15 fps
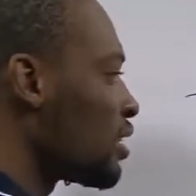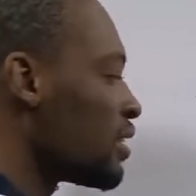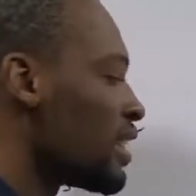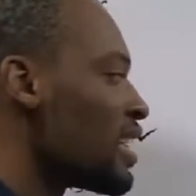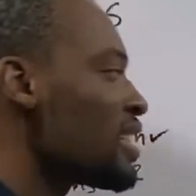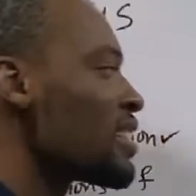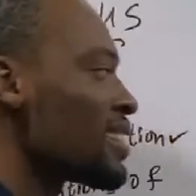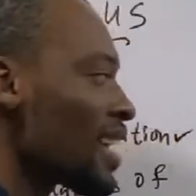
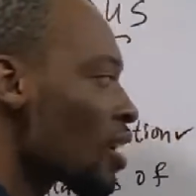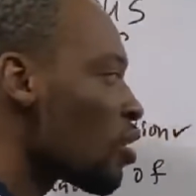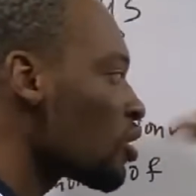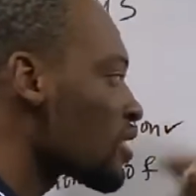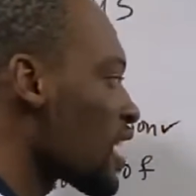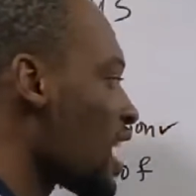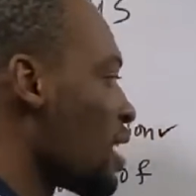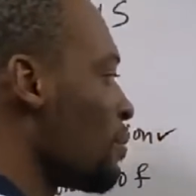Then second
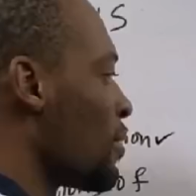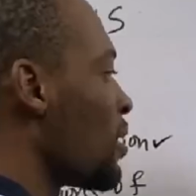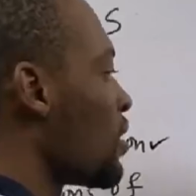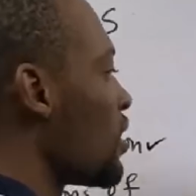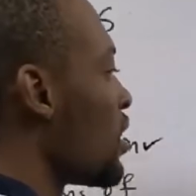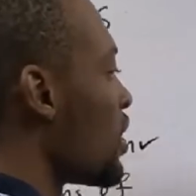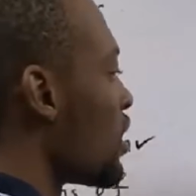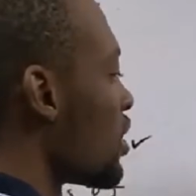time,
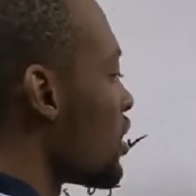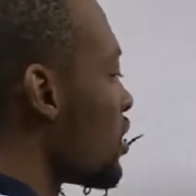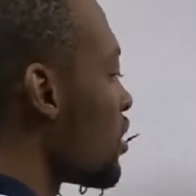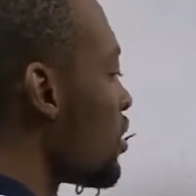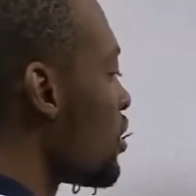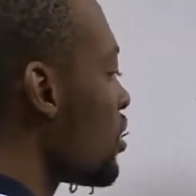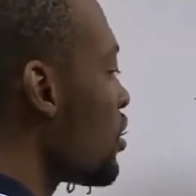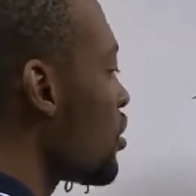
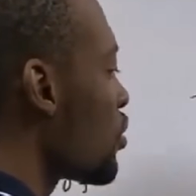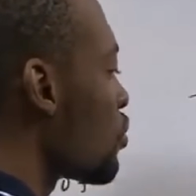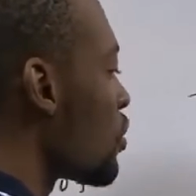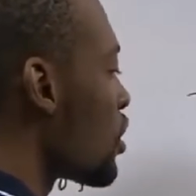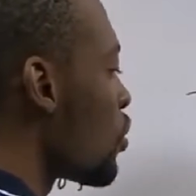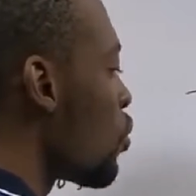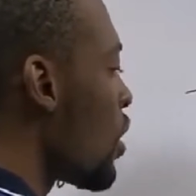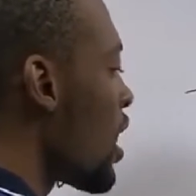d
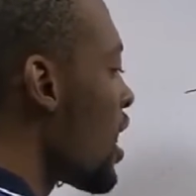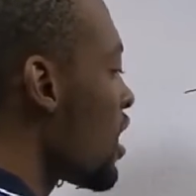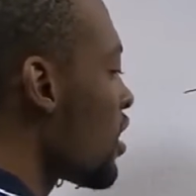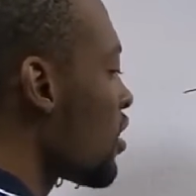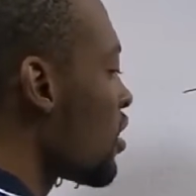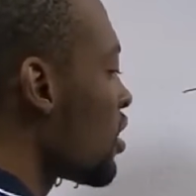square y